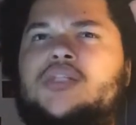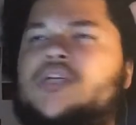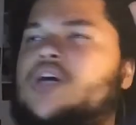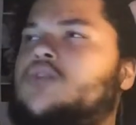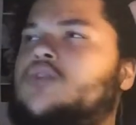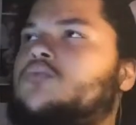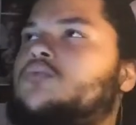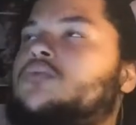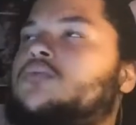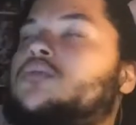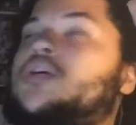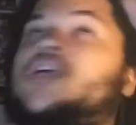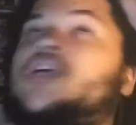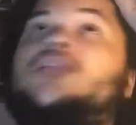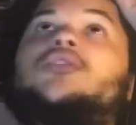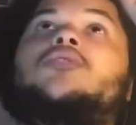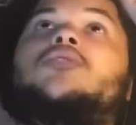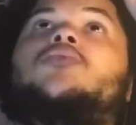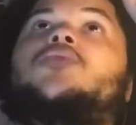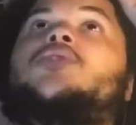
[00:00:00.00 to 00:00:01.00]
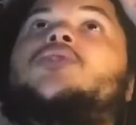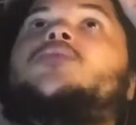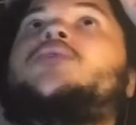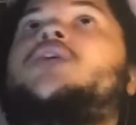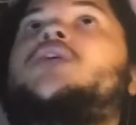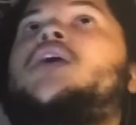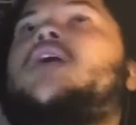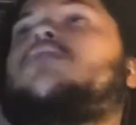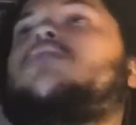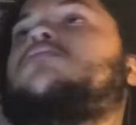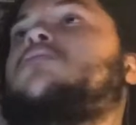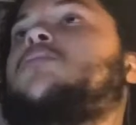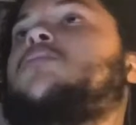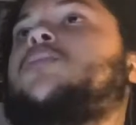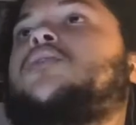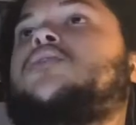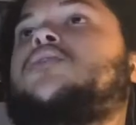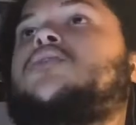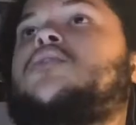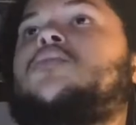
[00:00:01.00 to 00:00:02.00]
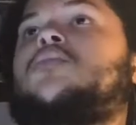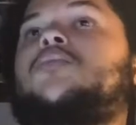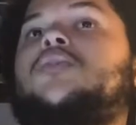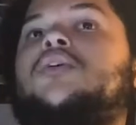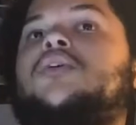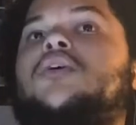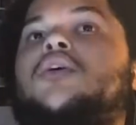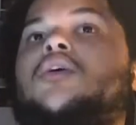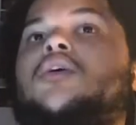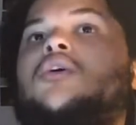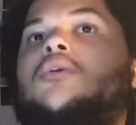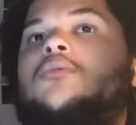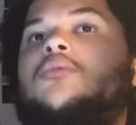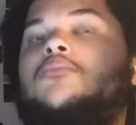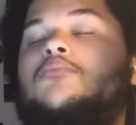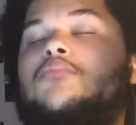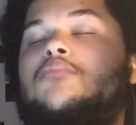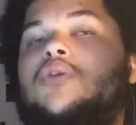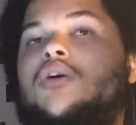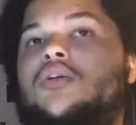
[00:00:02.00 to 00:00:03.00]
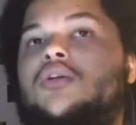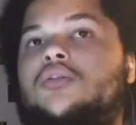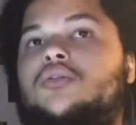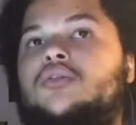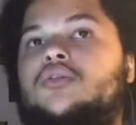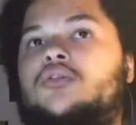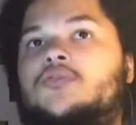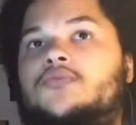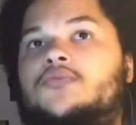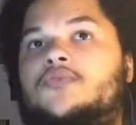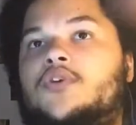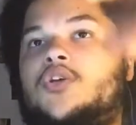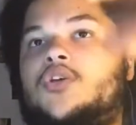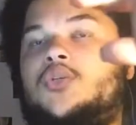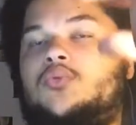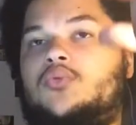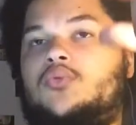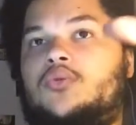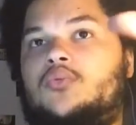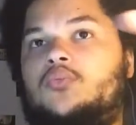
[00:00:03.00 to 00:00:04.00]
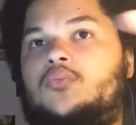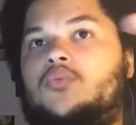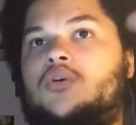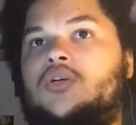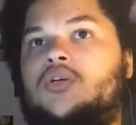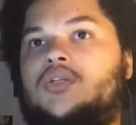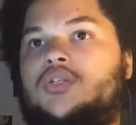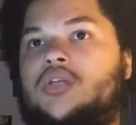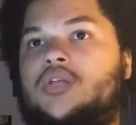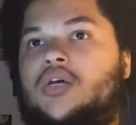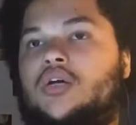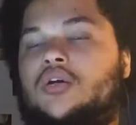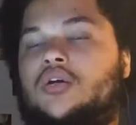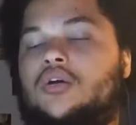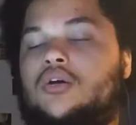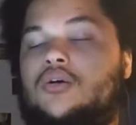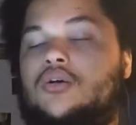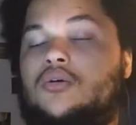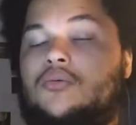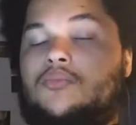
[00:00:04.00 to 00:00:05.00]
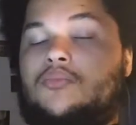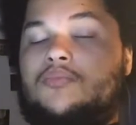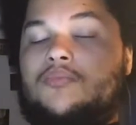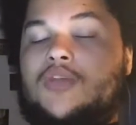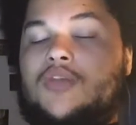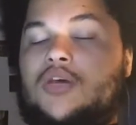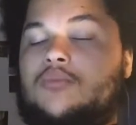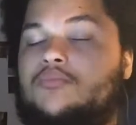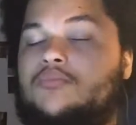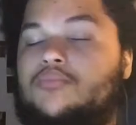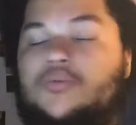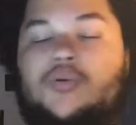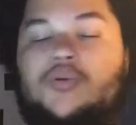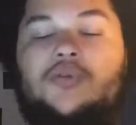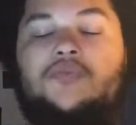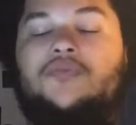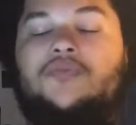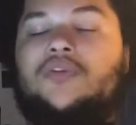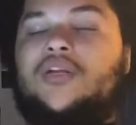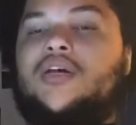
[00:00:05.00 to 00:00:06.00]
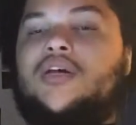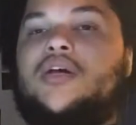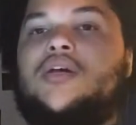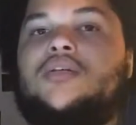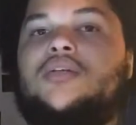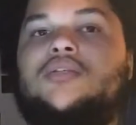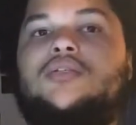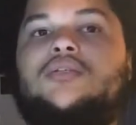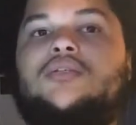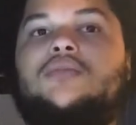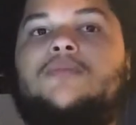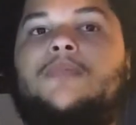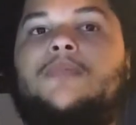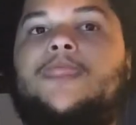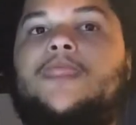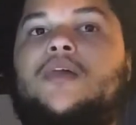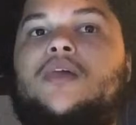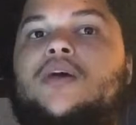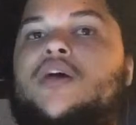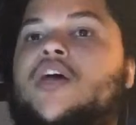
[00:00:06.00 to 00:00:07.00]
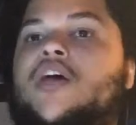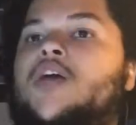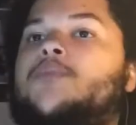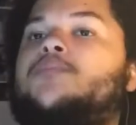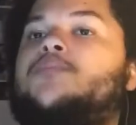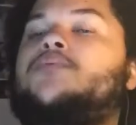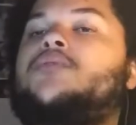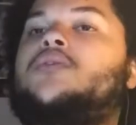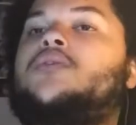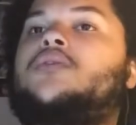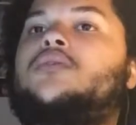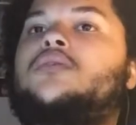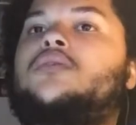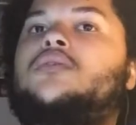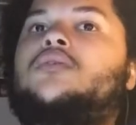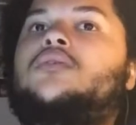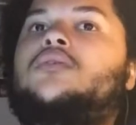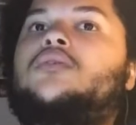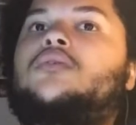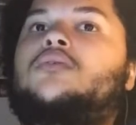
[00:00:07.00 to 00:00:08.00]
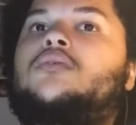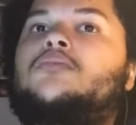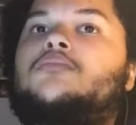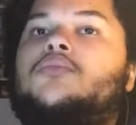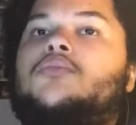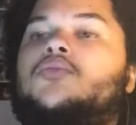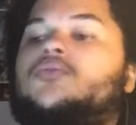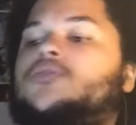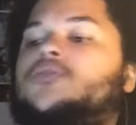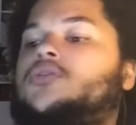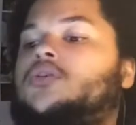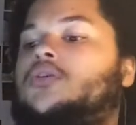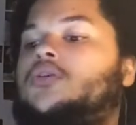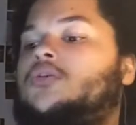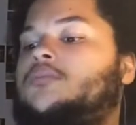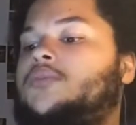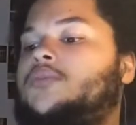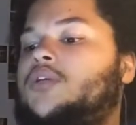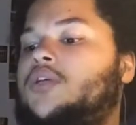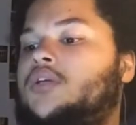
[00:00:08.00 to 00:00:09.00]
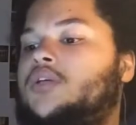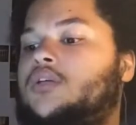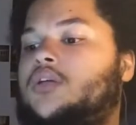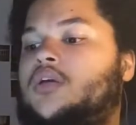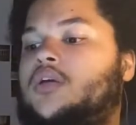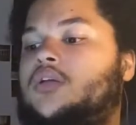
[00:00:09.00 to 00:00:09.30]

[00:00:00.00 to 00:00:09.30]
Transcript: Actually it was 3. I don't remember the third one, but the first one was that that beautiful ass apron moonsault, man.